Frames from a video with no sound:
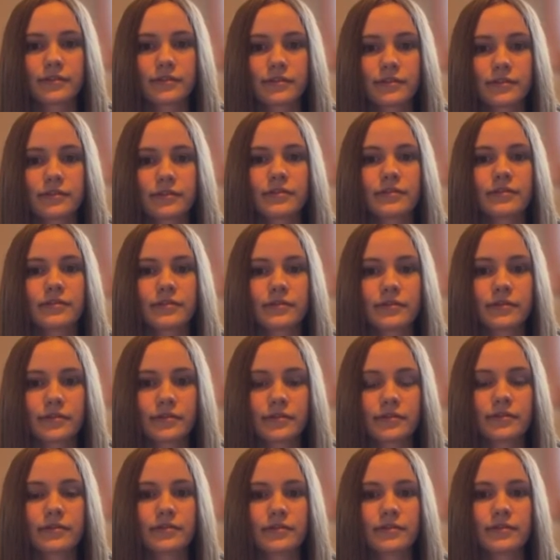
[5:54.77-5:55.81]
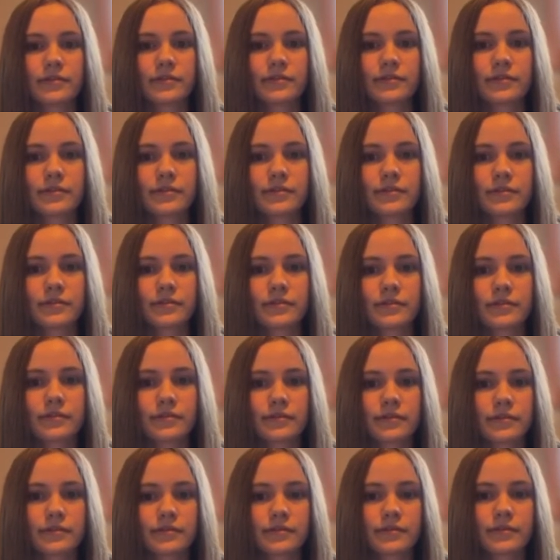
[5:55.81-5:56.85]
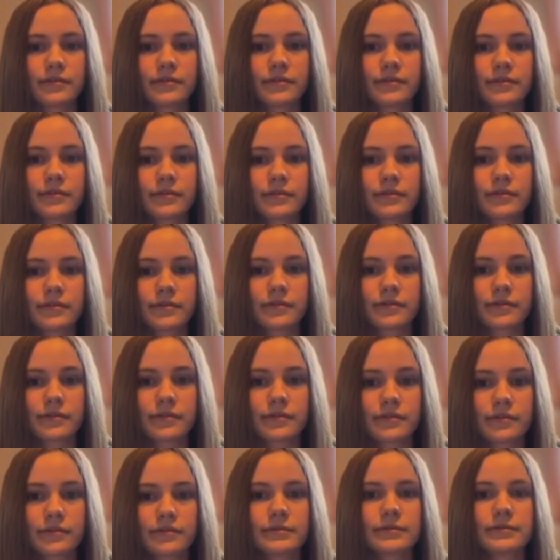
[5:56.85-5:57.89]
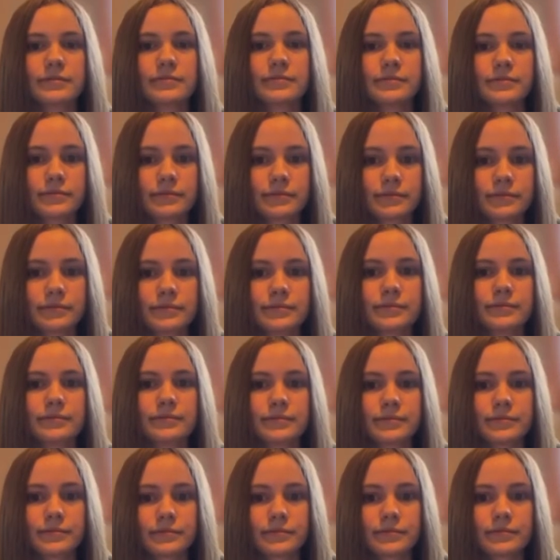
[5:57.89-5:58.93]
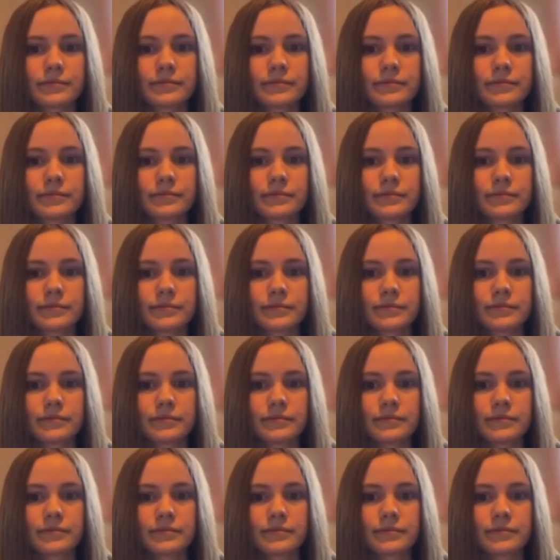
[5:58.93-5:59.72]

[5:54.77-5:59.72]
No words are spoken by the person on screen.